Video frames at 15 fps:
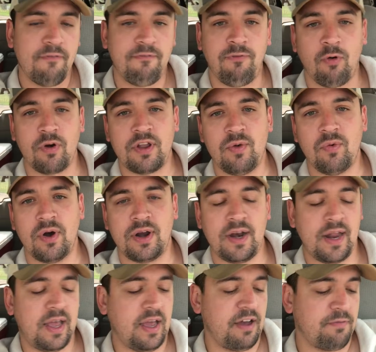
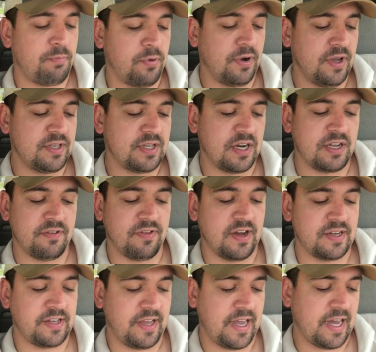41.5 points out of
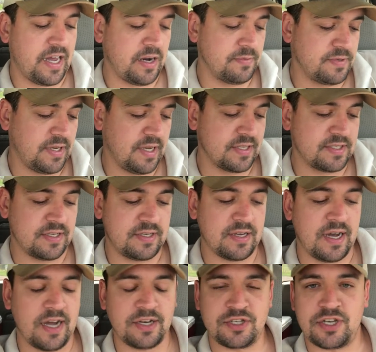Devontae Adams against the
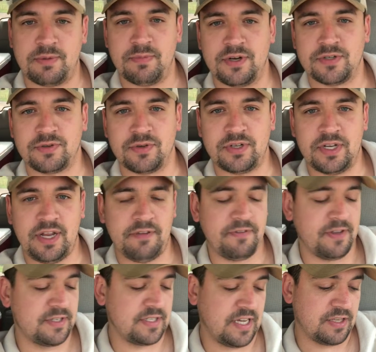dog shit Minnesota
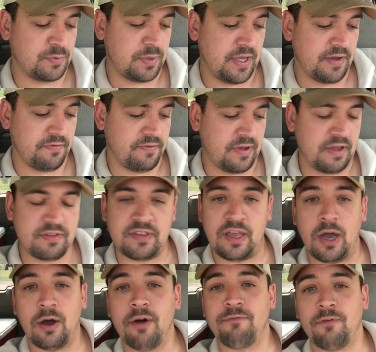defense, as
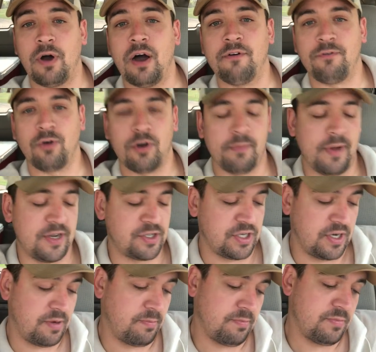the
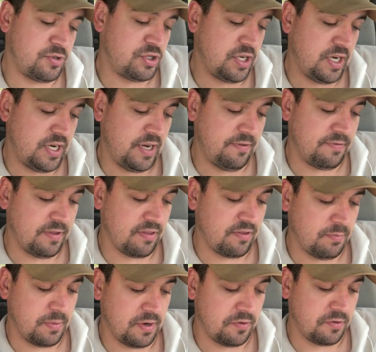aforementioned shitty defense
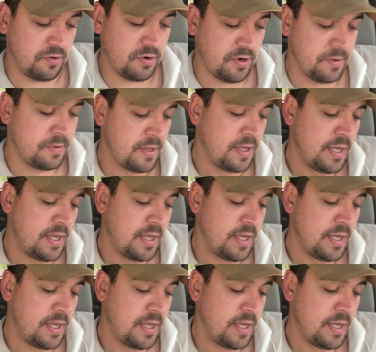of Minnesota.